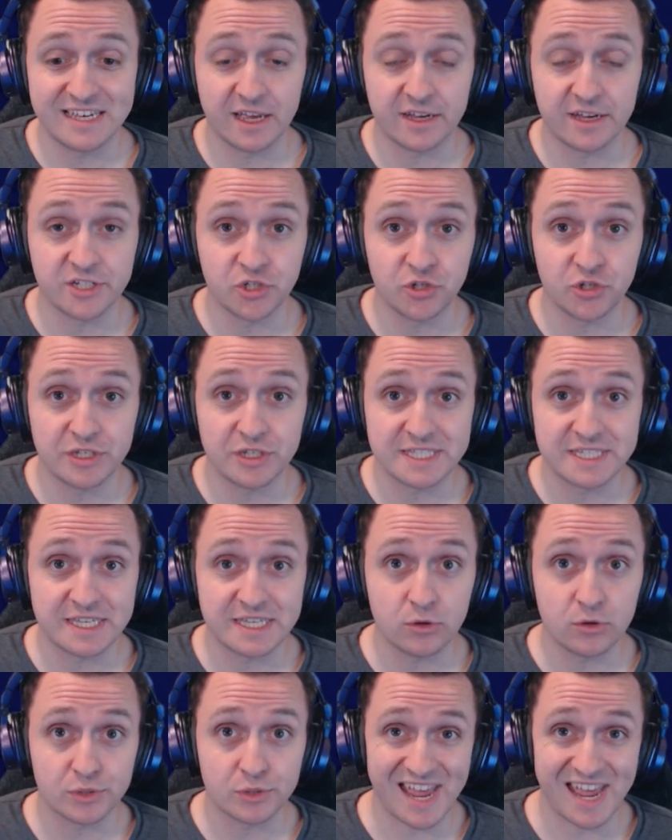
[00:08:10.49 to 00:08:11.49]
As you can
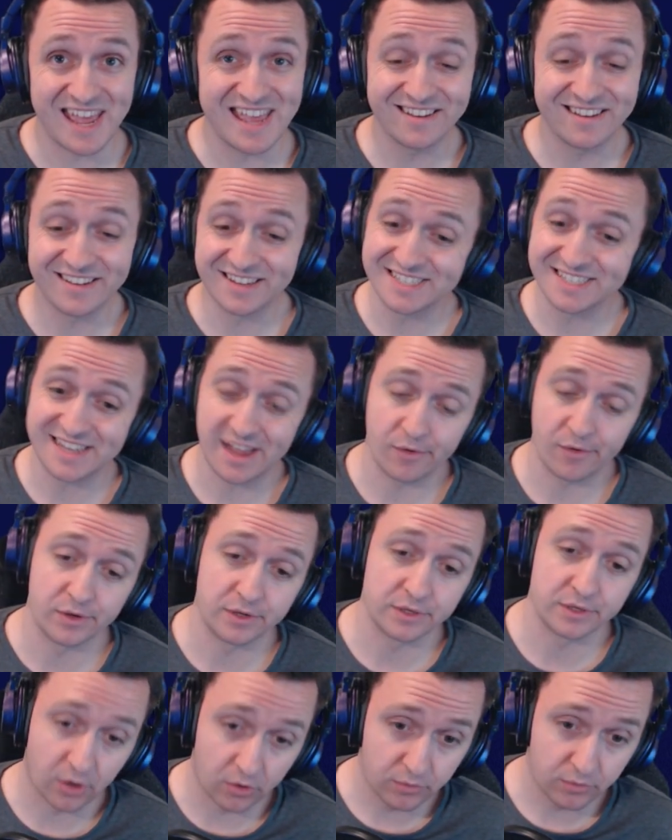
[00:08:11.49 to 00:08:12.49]
see, Ortega is now
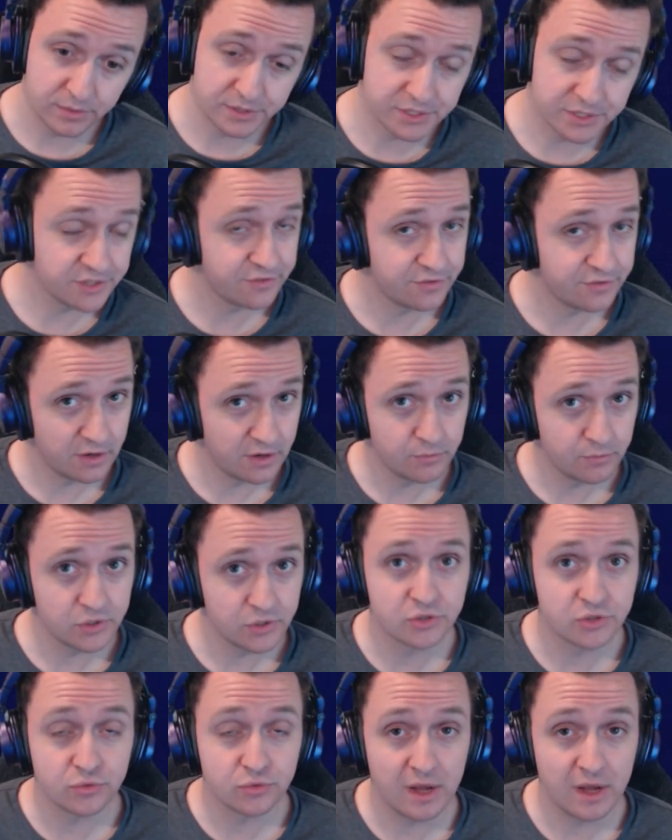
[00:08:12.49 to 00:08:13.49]
in goal, which is fine. We
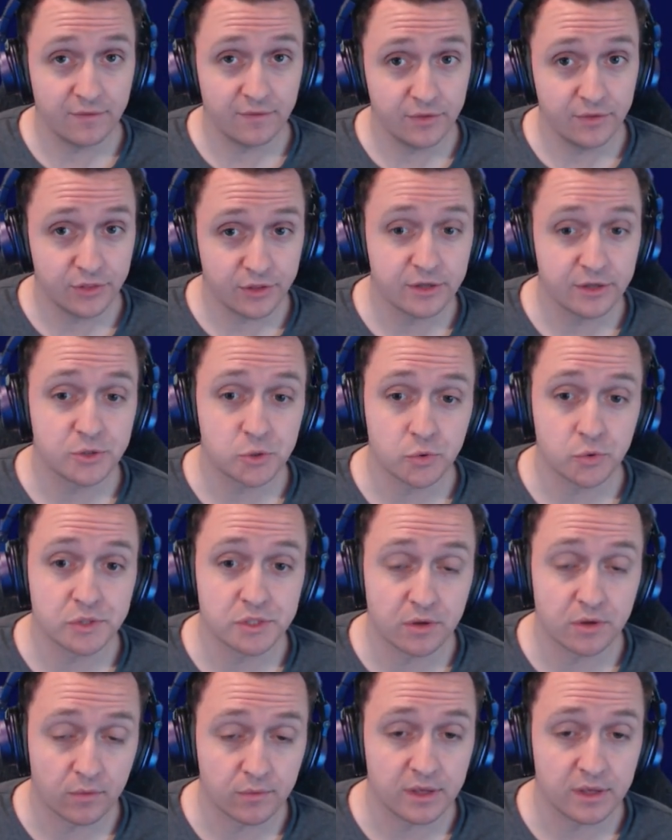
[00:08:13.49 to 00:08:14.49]
still have a 3rd choice
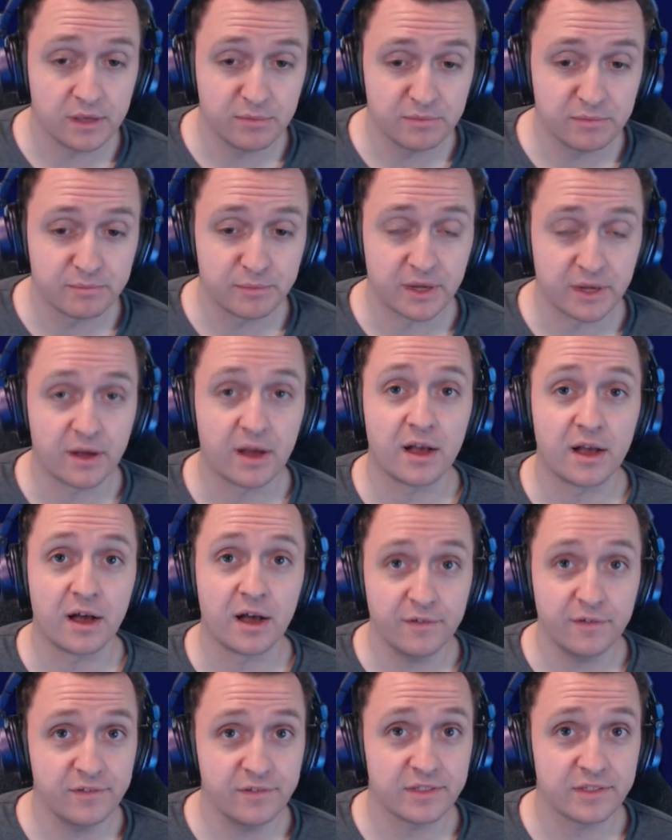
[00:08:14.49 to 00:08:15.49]
goalkeeper, but
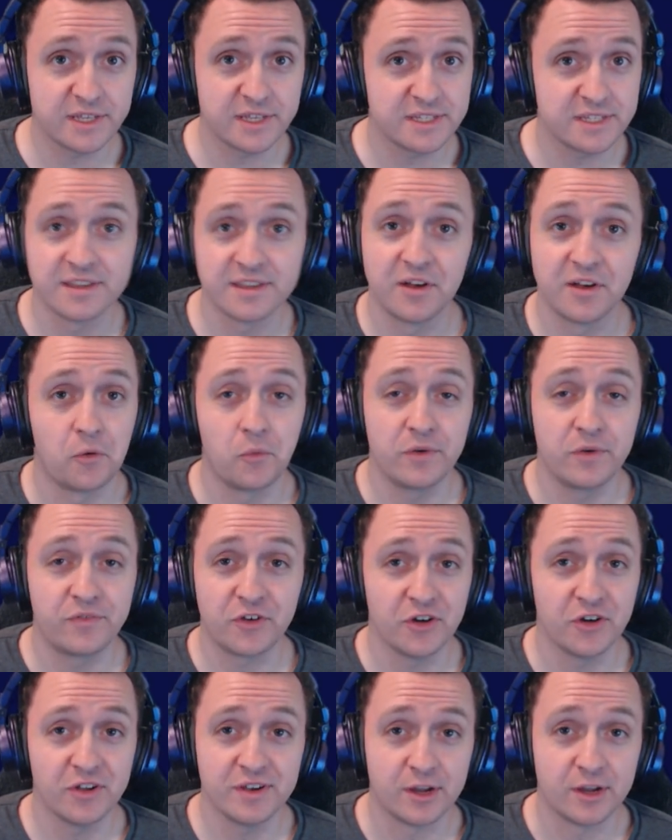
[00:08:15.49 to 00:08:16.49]
after this, we've
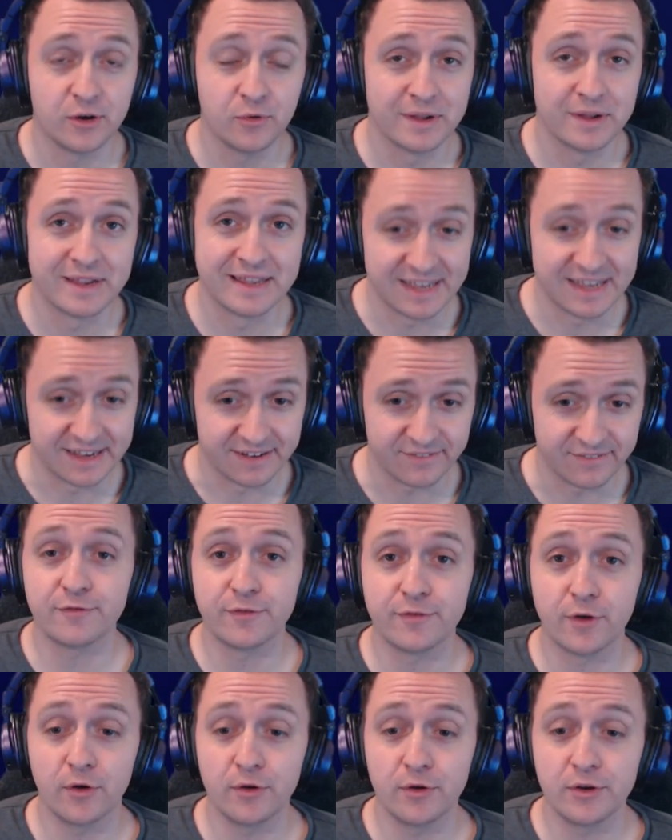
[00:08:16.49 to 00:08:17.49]
got no one left.
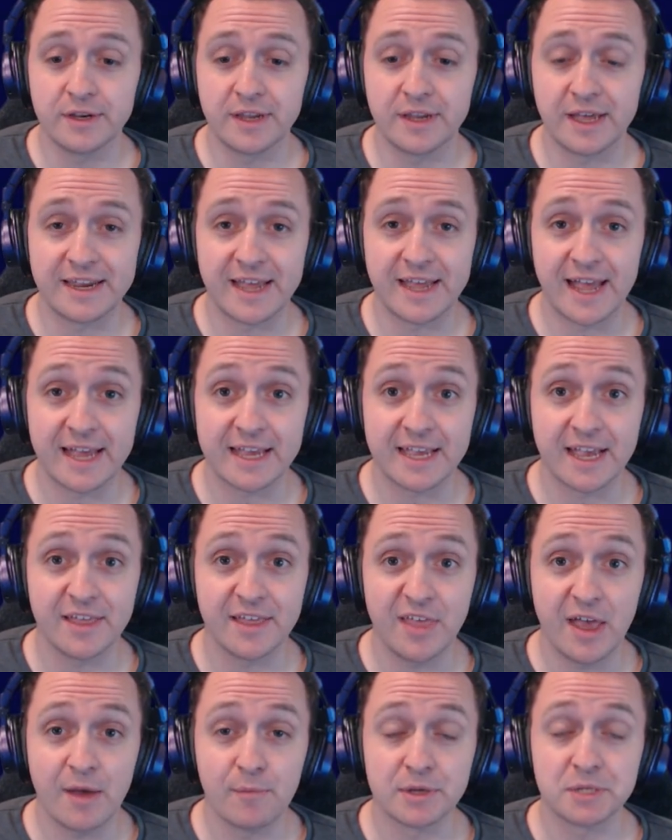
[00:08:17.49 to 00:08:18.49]
Foden and Ake
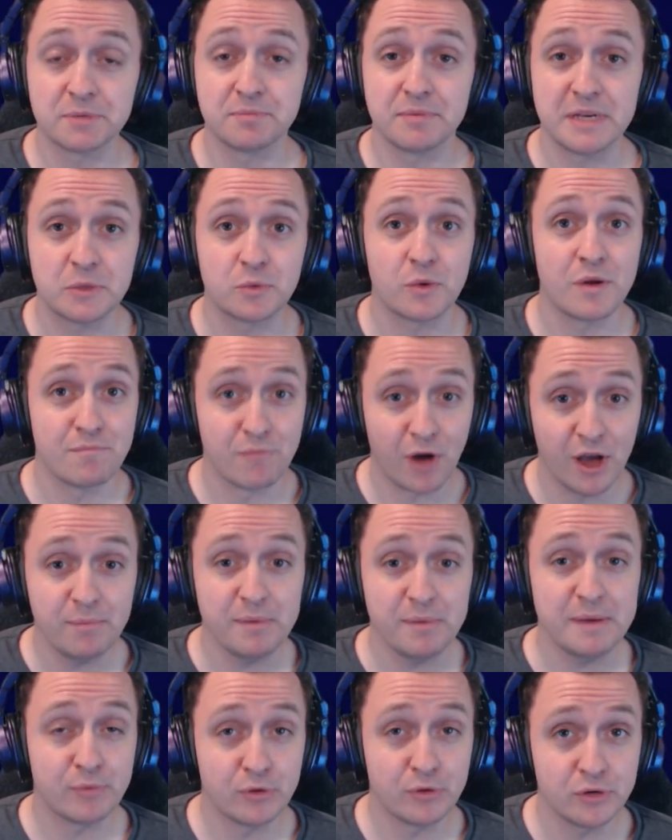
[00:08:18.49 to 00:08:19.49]
there, which means we might
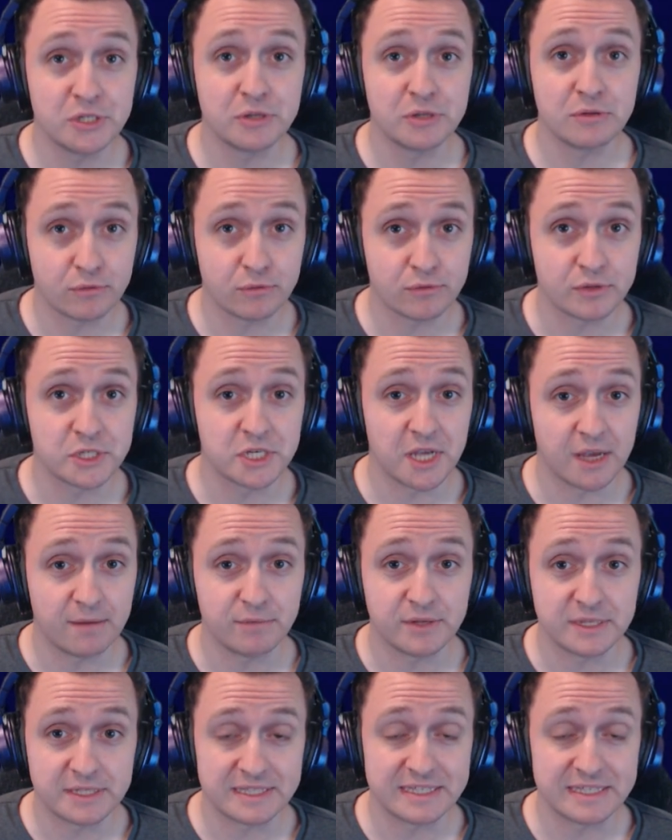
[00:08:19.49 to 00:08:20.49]
be pushing through the
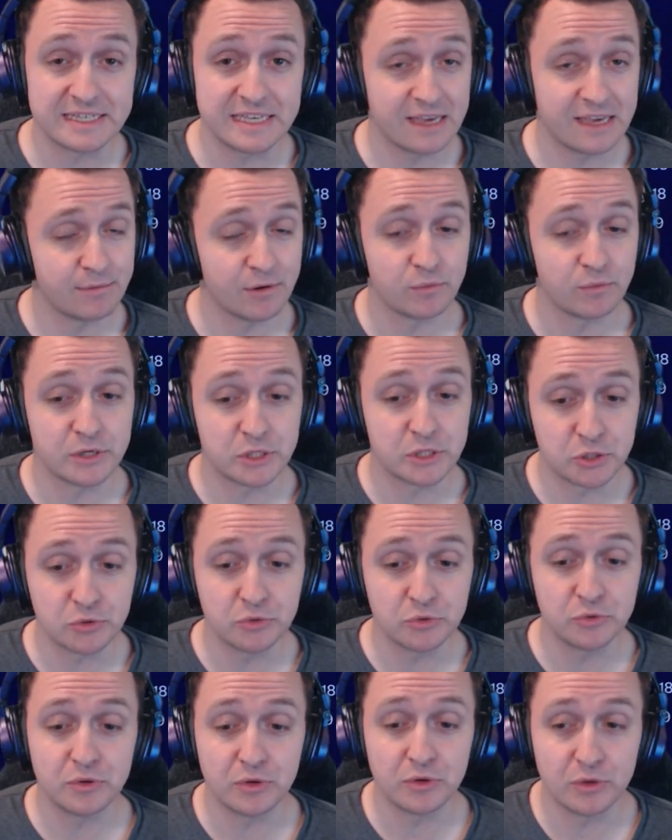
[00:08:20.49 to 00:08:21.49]
Champions League here, but we
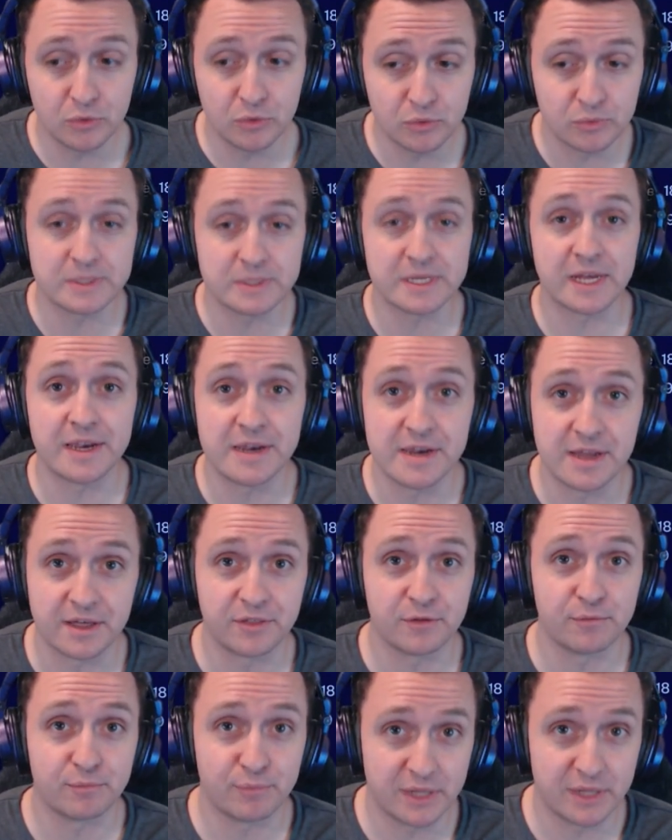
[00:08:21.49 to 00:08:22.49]
do lose
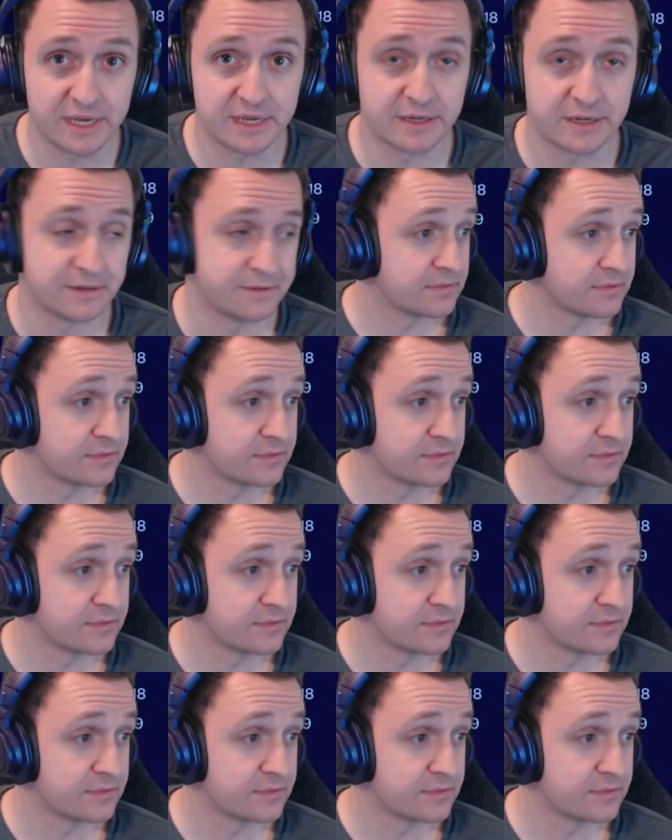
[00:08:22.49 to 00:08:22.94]
another player.